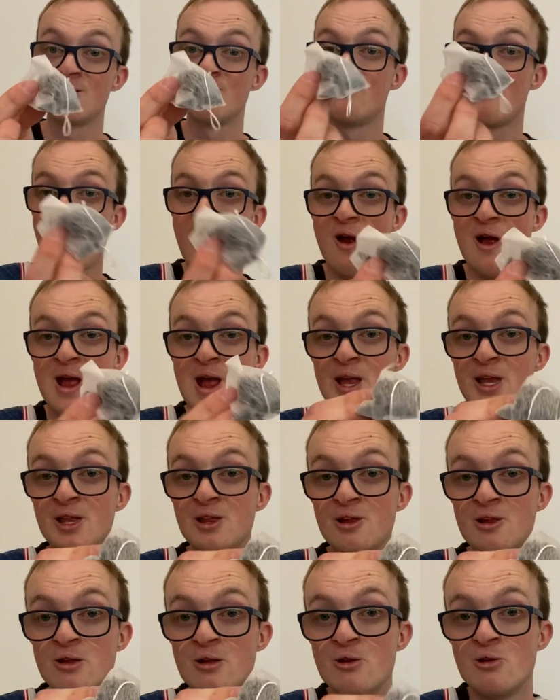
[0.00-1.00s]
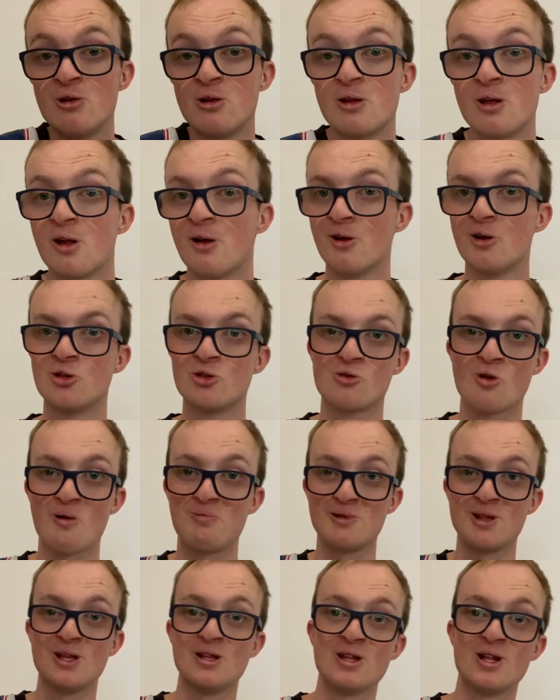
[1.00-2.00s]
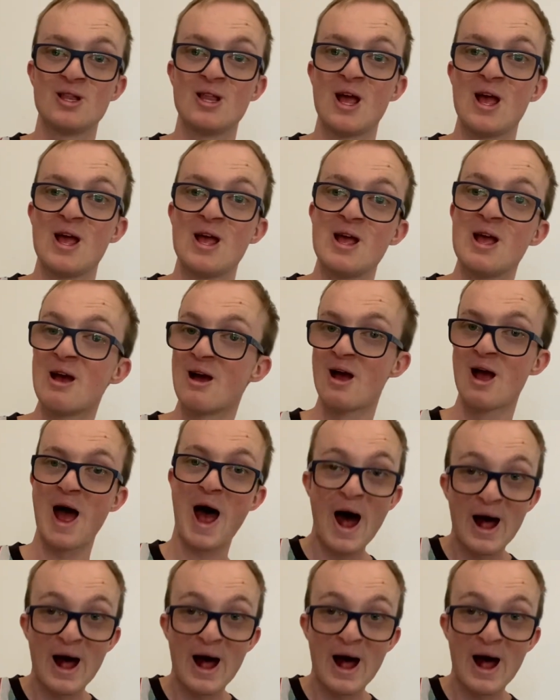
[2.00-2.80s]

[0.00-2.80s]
very easy to use. Drop it in your tea,